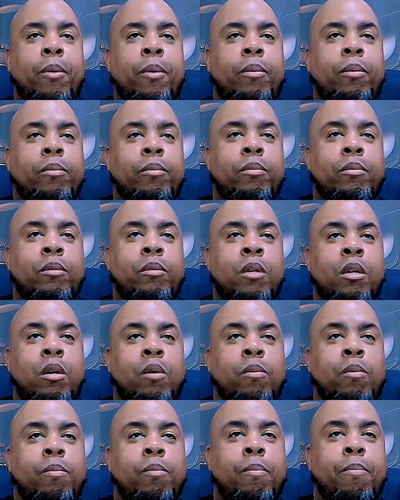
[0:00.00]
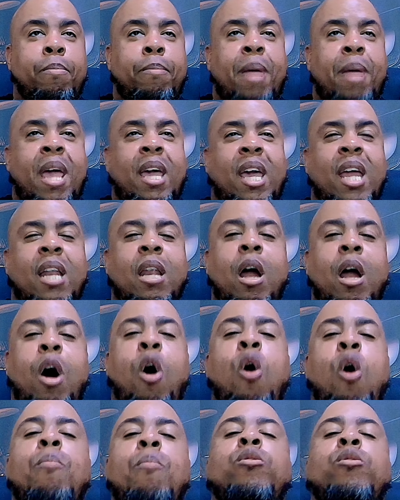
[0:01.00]
make it
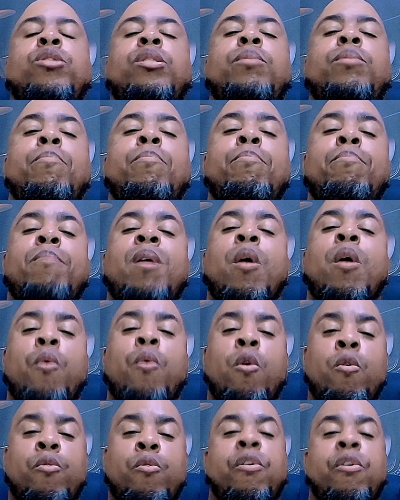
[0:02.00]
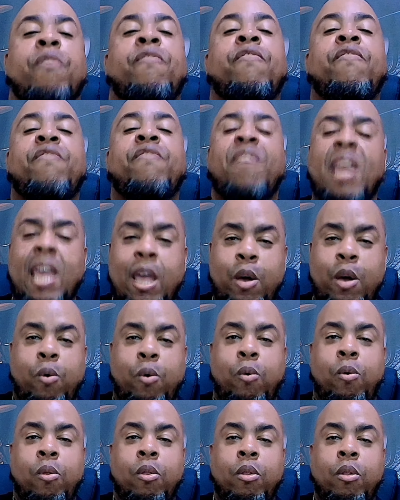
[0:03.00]
almost mirror the
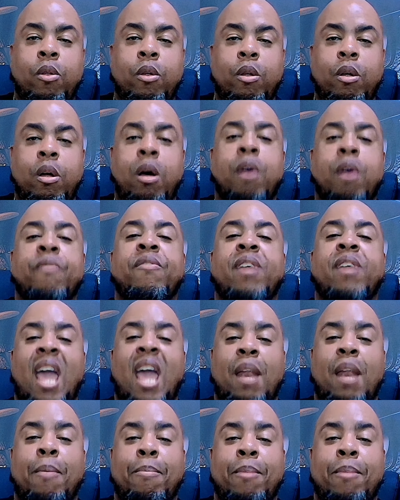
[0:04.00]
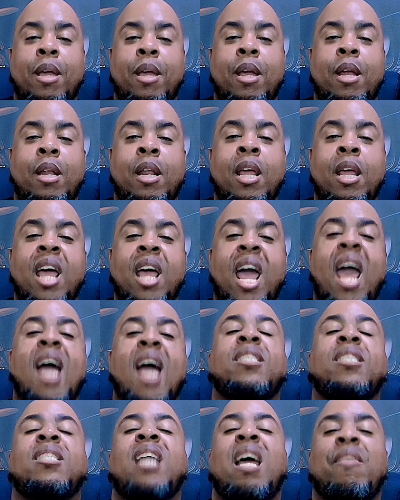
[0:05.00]
feel of Ganymede
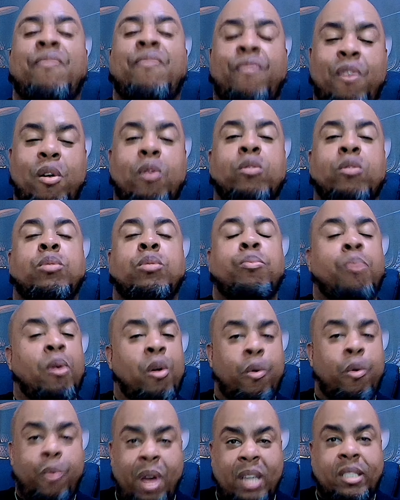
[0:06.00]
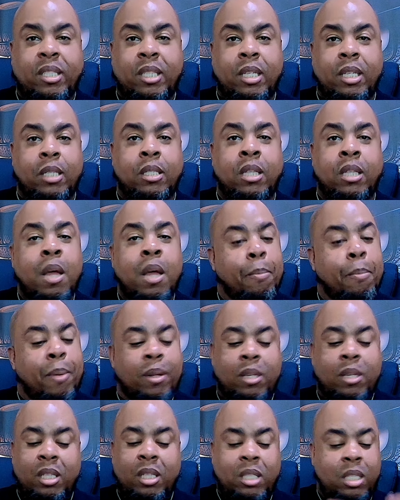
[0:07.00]
as that fragrance progresses,
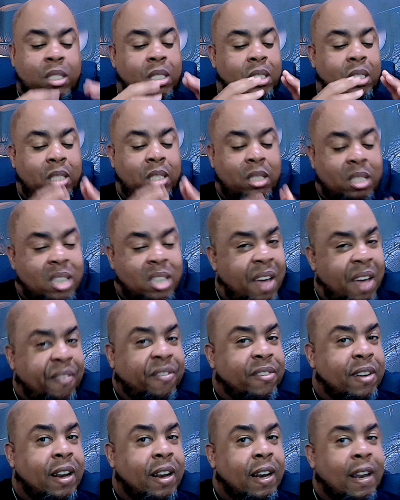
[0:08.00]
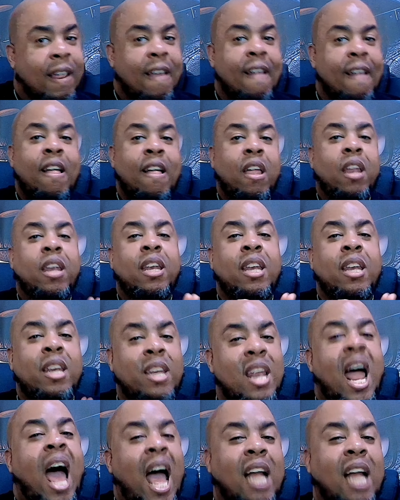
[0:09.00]
but this is definitely
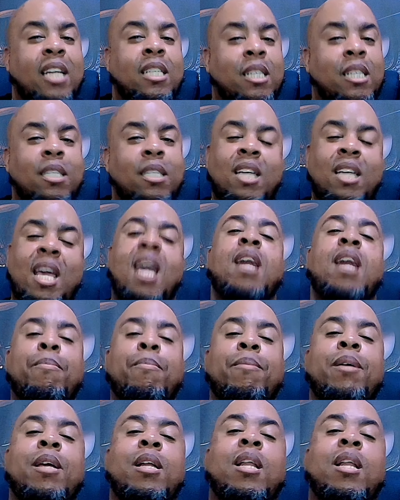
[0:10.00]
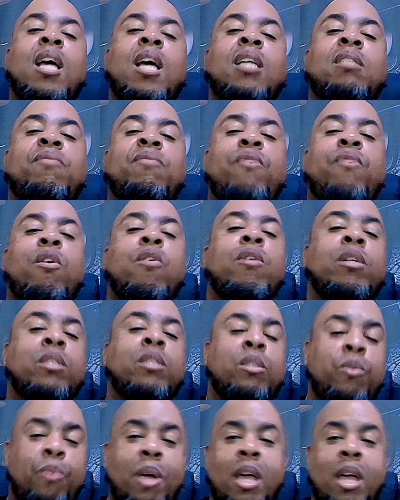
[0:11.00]
not Ganymede as far
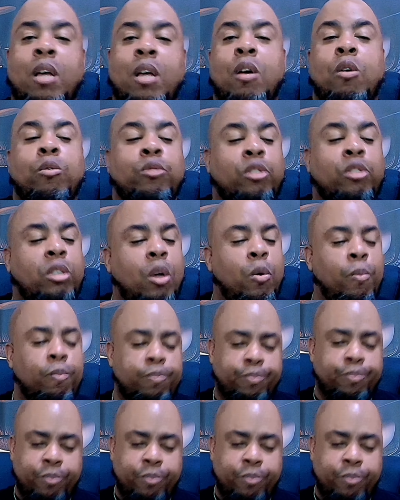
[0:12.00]
as the way it goes. So